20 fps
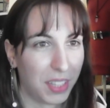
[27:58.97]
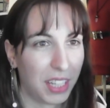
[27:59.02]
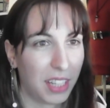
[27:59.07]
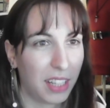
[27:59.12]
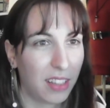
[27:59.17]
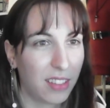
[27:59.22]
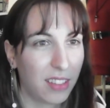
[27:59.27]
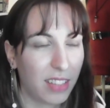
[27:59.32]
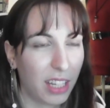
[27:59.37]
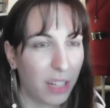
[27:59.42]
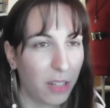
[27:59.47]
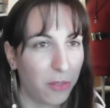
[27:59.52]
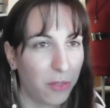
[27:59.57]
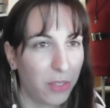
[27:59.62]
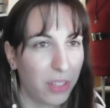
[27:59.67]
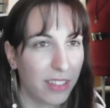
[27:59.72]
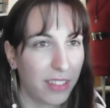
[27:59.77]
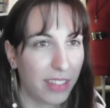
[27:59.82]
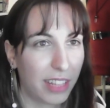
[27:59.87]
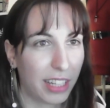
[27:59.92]
This kind of
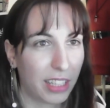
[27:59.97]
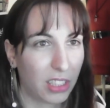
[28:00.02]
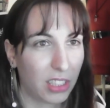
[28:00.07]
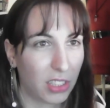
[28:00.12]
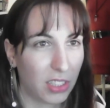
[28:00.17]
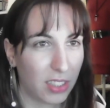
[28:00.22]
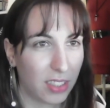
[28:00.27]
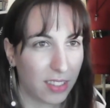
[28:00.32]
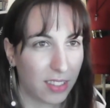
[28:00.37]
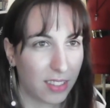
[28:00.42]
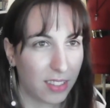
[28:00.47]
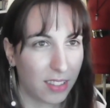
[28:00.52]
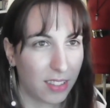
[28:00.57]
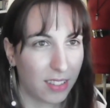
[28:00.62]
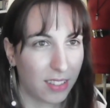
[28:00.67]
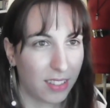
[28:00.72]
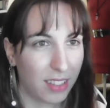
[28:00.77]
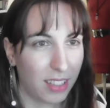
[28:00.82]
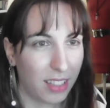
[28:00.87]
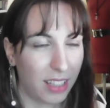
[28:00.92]
feels like she's,
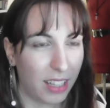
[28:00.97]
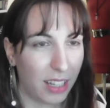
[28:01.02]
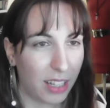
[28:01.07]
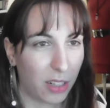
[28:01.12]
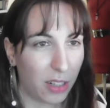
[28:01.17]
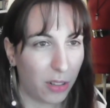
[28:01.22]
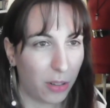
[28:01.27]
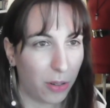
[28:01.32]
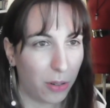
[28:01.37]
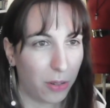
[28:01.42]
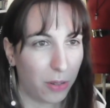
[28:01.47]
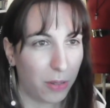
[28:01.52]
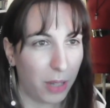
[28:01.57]
I don't know.